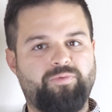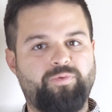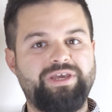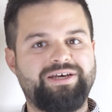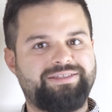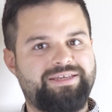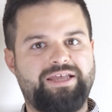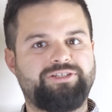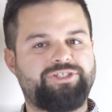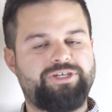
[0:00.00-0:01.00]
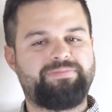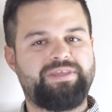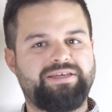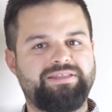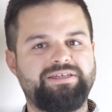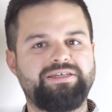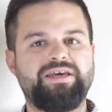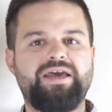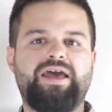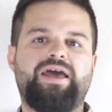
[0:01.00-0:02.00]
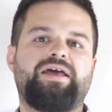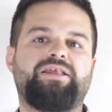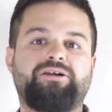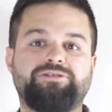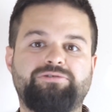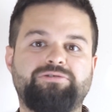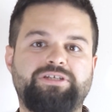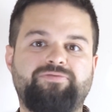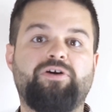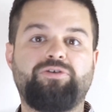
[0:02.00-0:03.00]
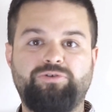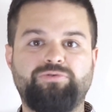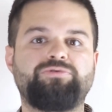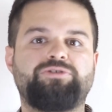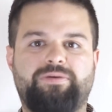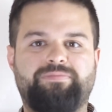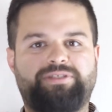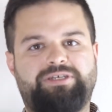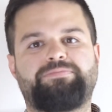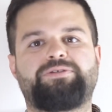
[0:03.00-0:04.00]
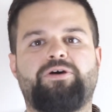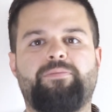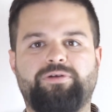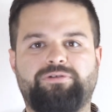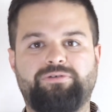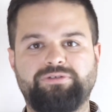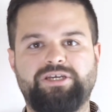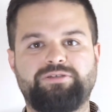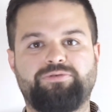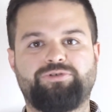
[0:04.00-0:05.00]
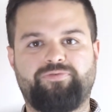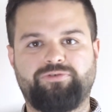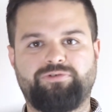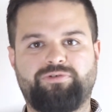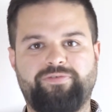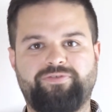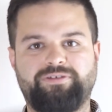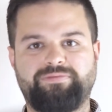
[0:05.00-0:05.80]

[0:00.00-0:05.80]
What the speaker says: weird and cheap technique, and also give you some tips about long exposure photography.